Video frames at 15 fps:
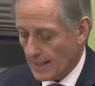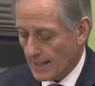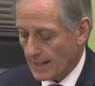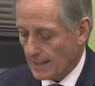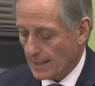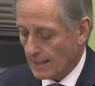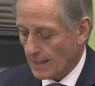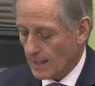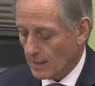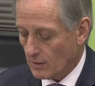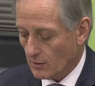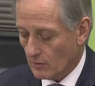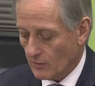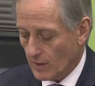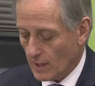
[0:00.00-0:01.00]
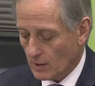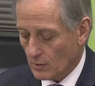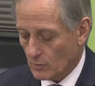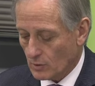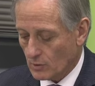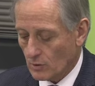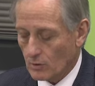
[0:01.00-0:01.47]
and a lack of
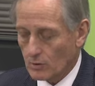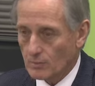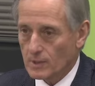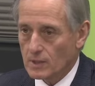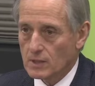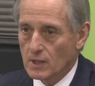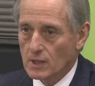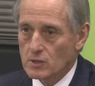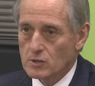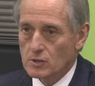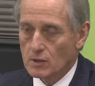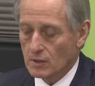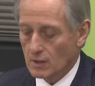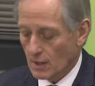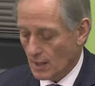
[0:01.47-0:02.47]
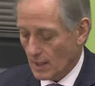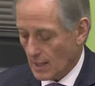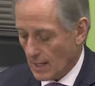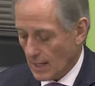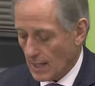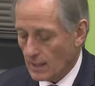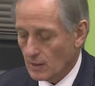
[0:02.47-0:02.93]
adequate documentation
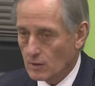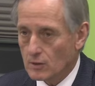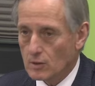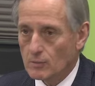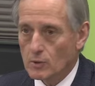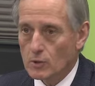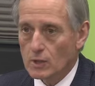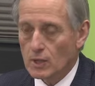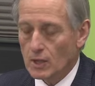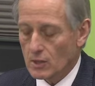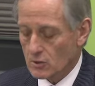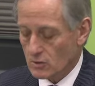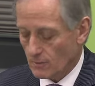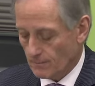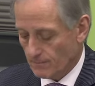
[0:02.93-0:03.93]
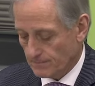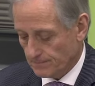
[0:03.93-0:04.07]
and communication.